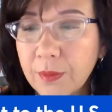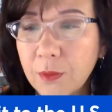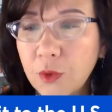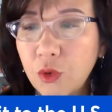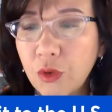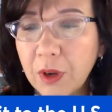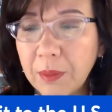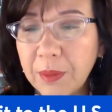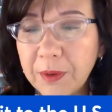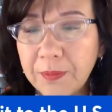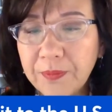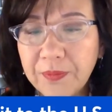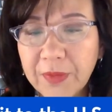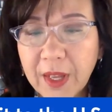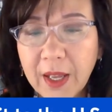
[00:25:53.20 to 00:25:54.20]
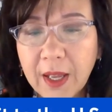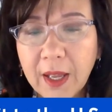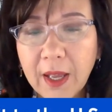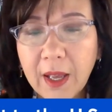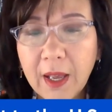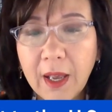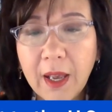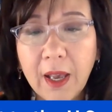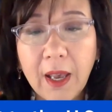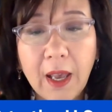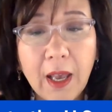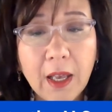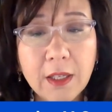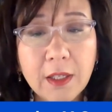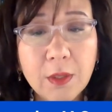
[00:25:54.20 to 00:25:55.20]
trip.
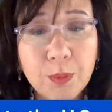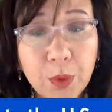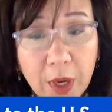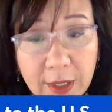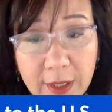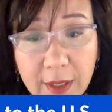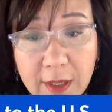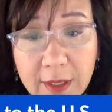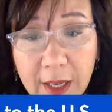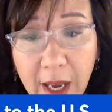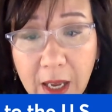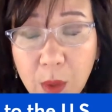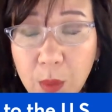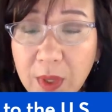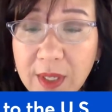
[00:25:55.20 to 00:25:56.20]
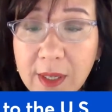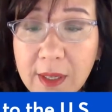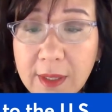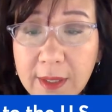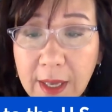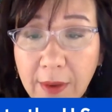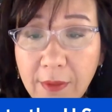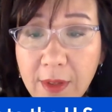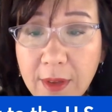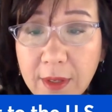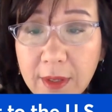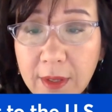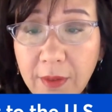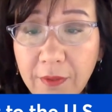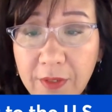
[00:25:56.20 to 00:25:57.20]
It's President Tsai Ing-wen's
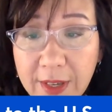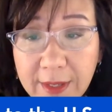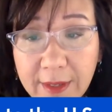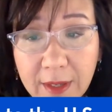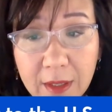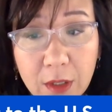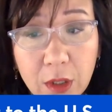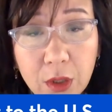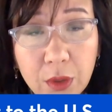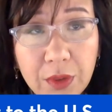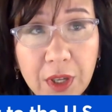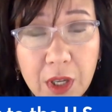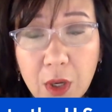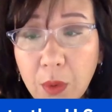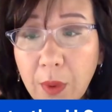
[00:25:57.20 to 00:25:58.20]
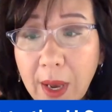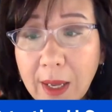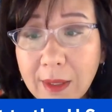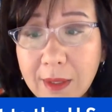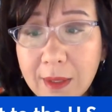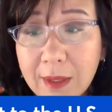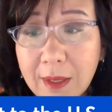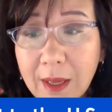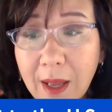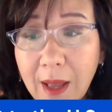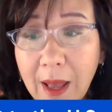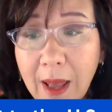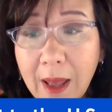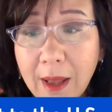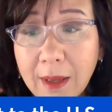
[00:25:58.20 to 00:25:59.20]
seventh visit to the U.S.
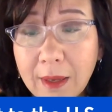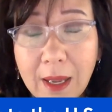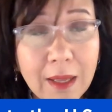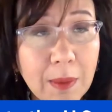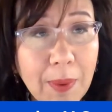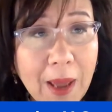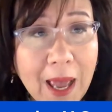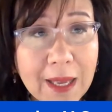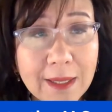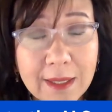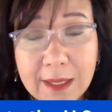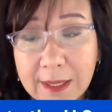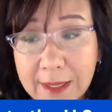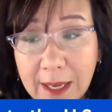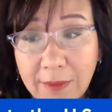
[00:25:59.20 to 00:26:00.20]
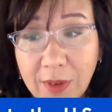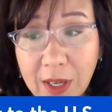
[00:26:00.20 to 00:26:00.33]
and in the past 7